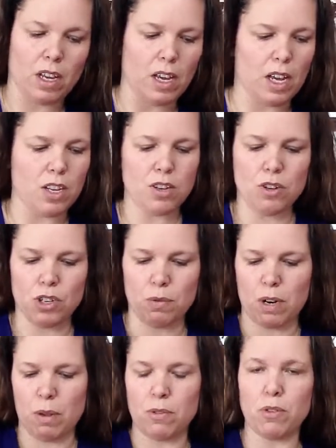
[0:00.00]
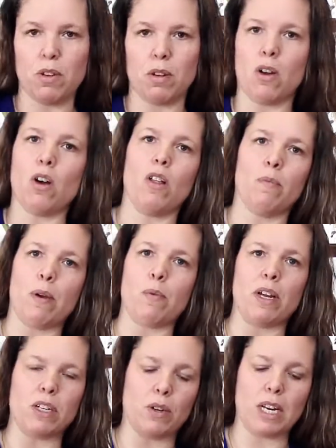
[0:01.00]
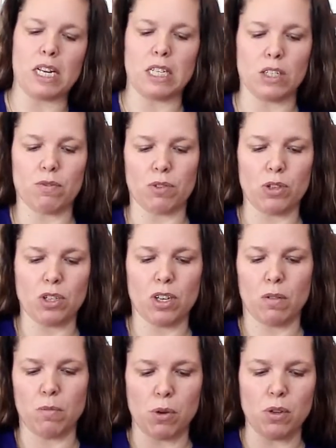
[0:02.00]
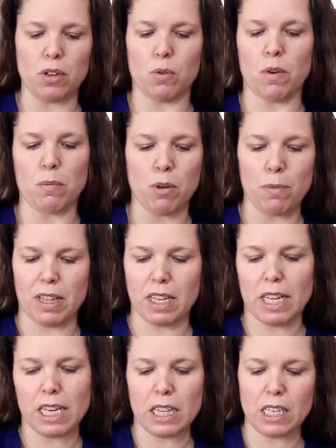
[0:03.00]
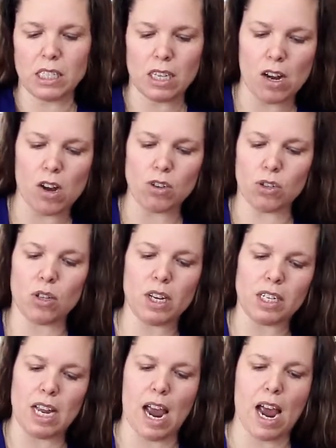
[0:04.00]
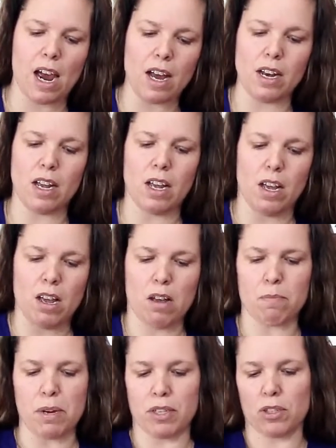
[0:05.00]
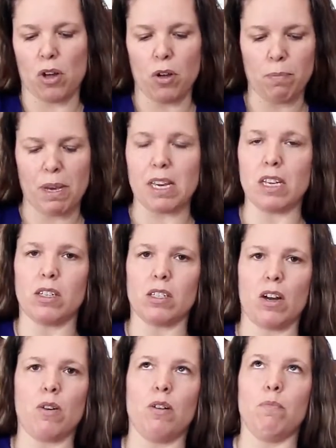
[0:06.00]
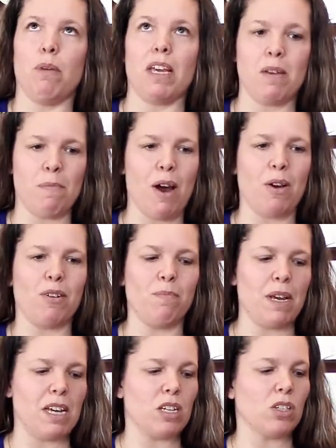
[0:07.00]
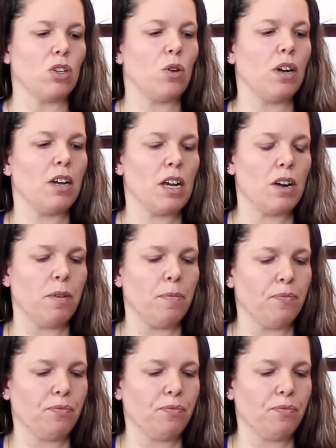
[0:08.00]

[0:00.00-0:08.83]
And usually when I'm doing all of my wet ingredients first in a bowl, in a one bowl method like this, I also like to add my salt, baking powder, baking soda here.